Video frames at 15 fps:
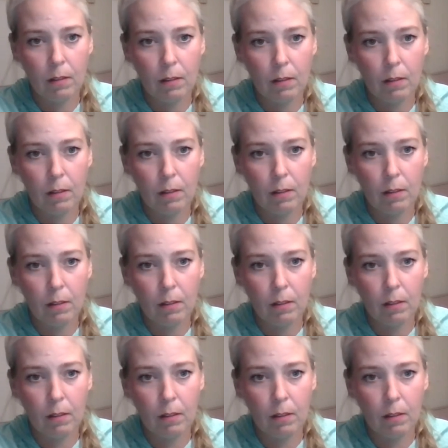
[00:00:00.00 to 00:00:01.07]

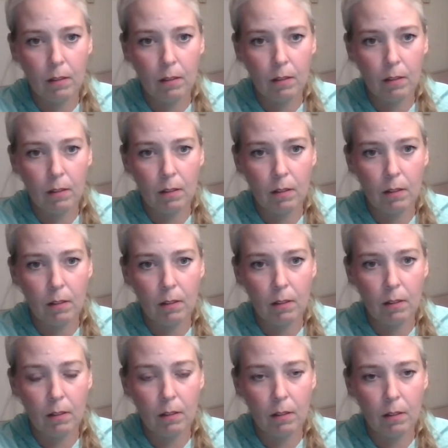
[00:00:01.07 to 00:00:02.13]

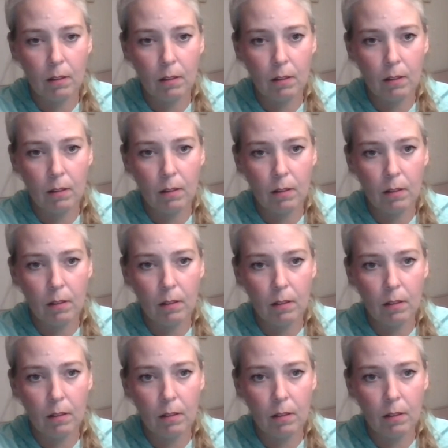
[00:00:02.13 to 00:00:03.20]

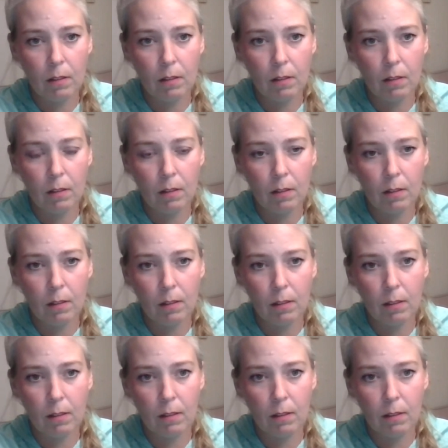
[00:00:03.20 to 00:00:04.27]

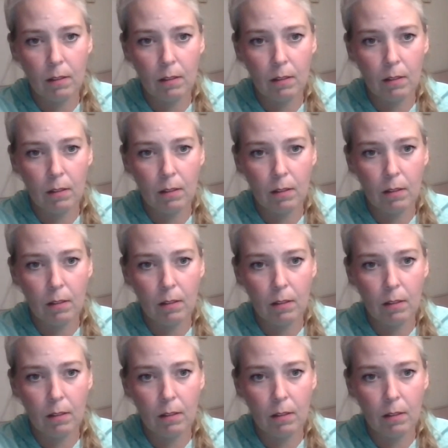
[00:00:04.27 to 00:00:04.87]
[no speech]